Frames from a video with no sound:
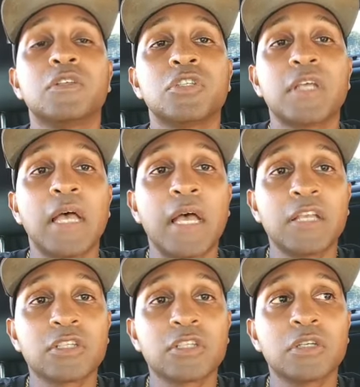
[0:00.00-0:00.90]
just
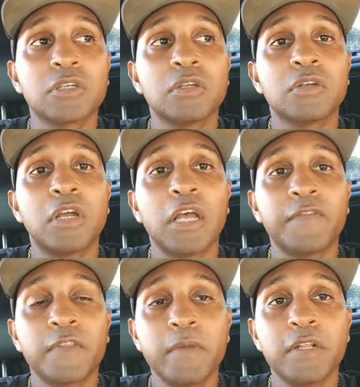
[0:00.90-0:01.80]
ask
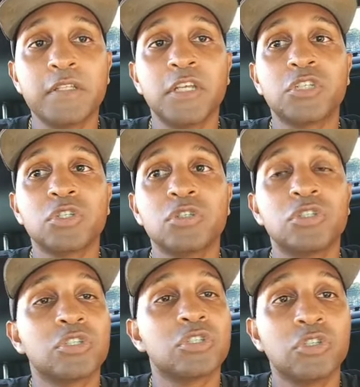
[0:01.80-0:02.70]
after meditation,
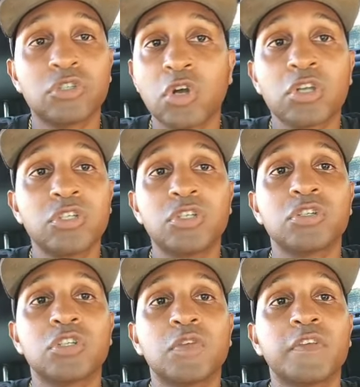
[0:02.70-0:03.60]
just you're talking to
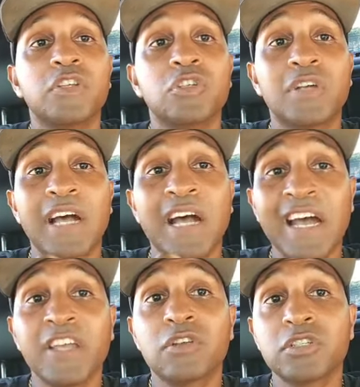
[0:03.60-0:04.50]
yourself. It is your
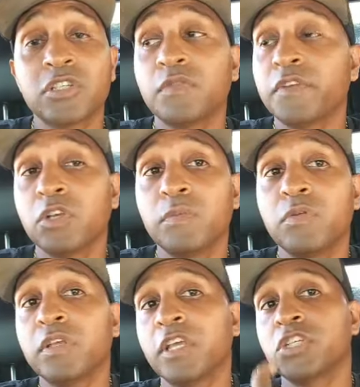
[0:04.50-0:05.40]
higher self in
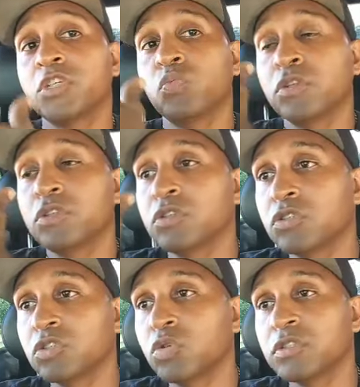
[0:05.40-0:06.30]
communication with
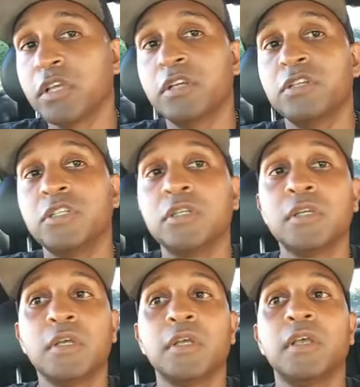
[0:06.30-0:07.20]
source energy,
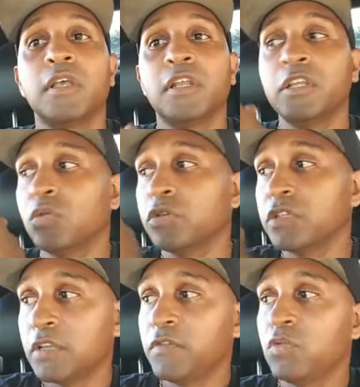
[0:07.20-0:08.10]
and it will
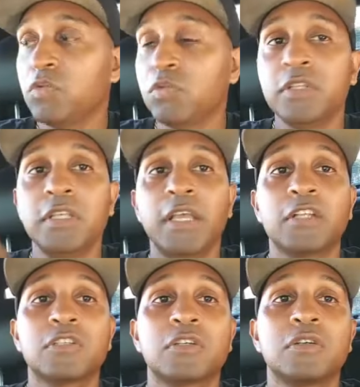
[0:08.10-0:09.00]
give you the
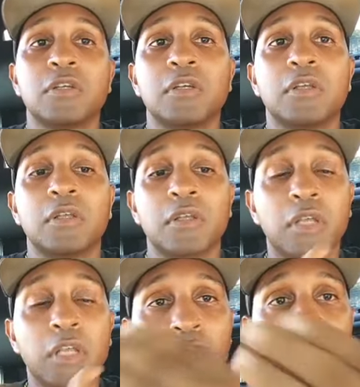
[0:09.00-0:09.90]
answer, and